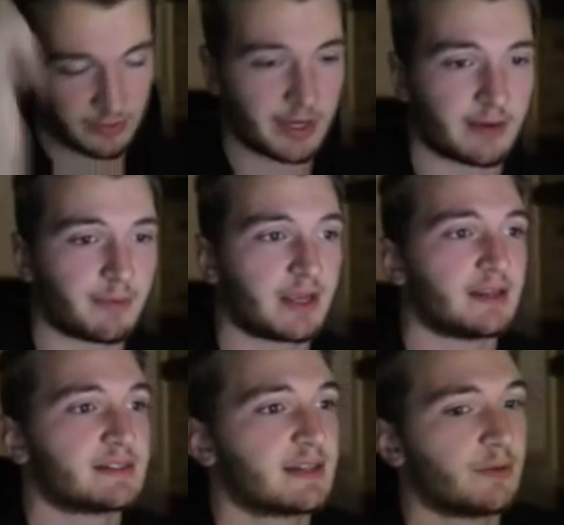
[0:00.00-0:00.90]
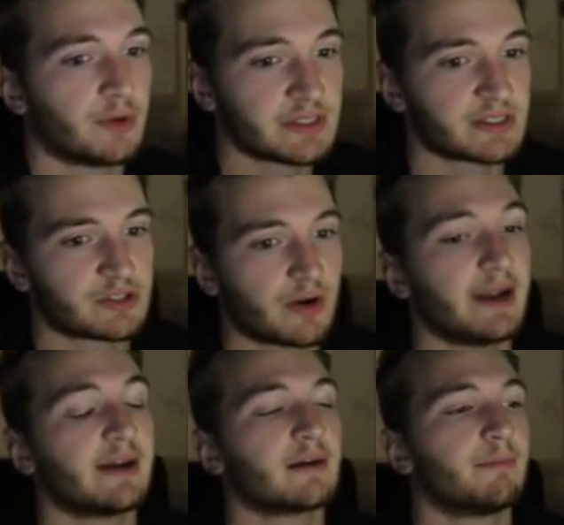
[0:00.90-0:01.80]
swing because it was a
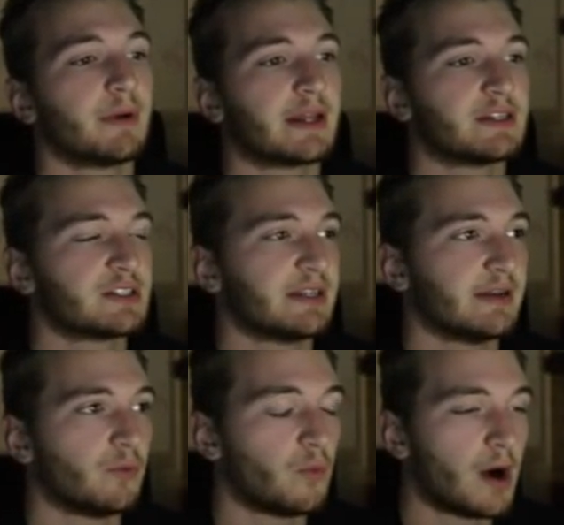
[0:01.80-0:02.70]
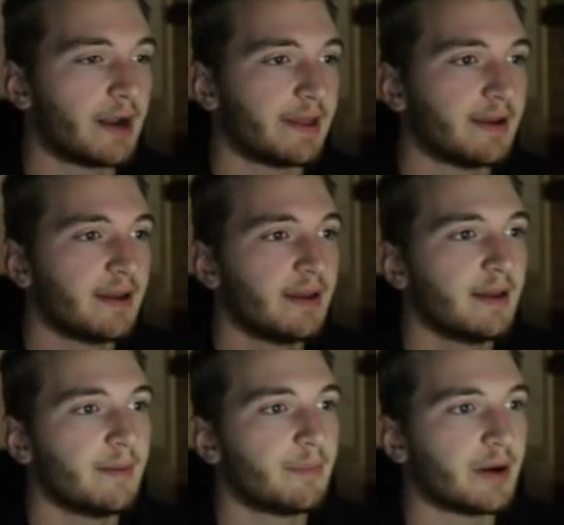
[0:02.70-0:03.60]
strike, but I just didn't want it.
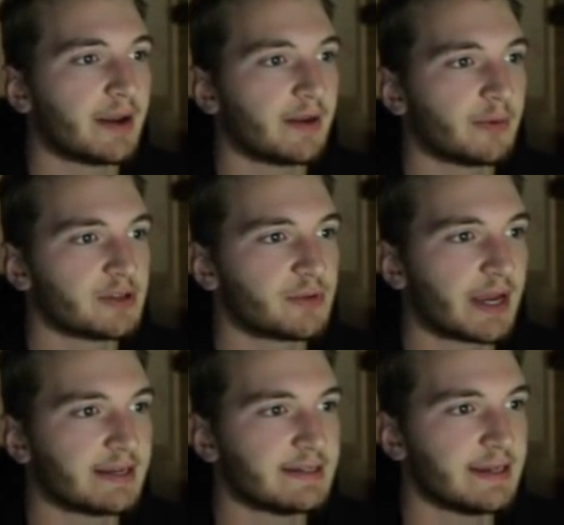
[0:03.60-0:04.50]
But anyways, we got